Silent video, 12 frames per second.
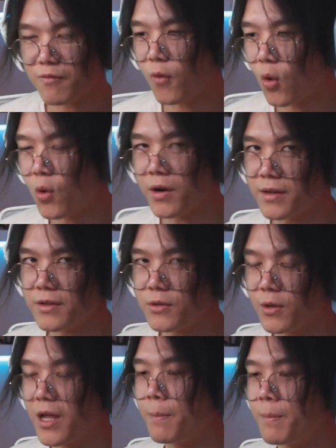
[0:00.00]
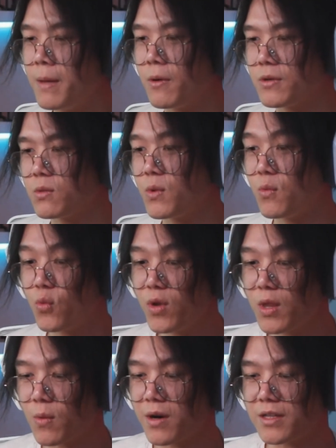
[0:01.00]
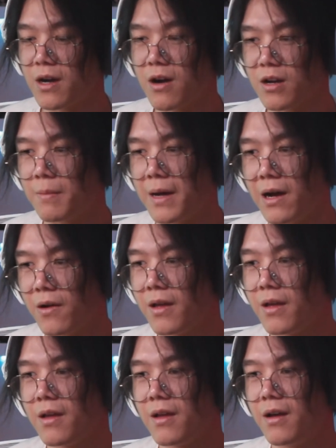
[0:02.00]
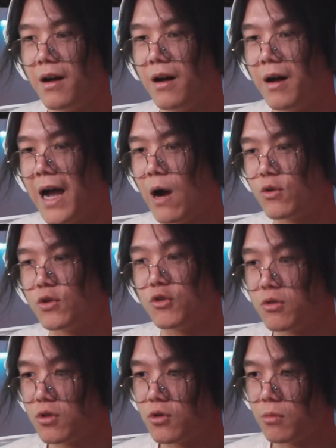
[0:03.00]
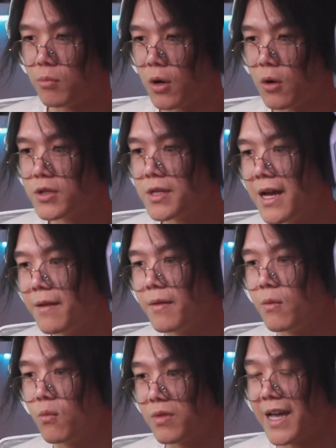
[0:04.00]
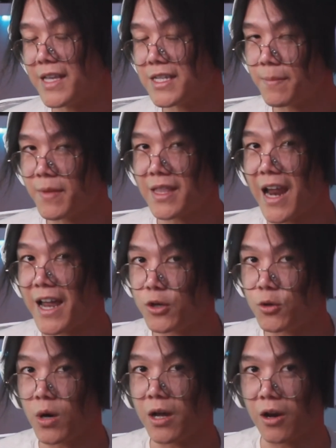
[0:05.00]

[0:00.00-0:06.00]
foreign to a lot of people. So we really want to talk about how to approach that. That's something that I do a